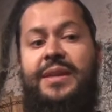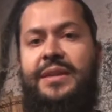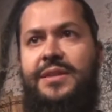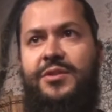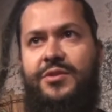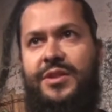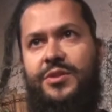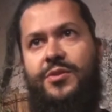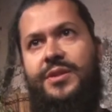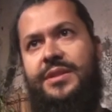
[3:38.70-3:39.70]
make these
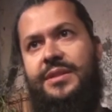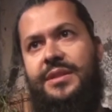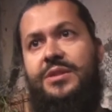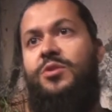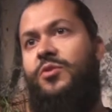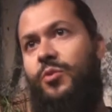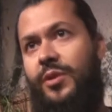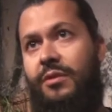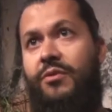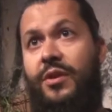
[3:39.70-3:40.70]
interesting choices, and that's sort of
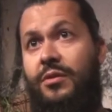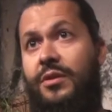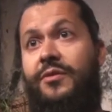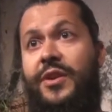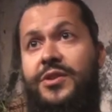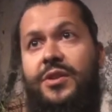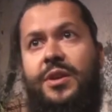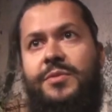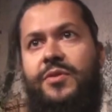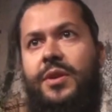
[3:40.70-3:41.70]
where the fungal infection
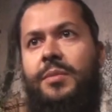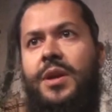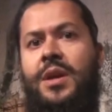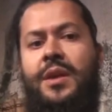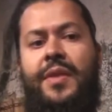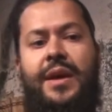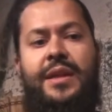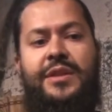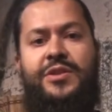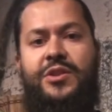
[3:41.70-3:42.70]
comes from.
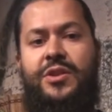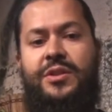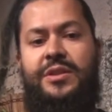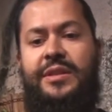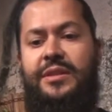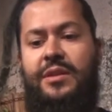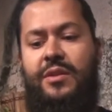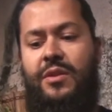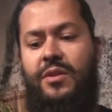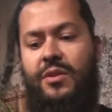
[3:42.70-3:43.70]
That it's such
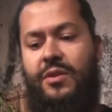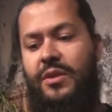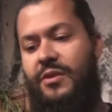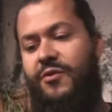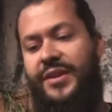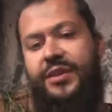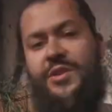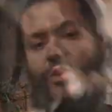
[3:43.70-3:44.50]
infected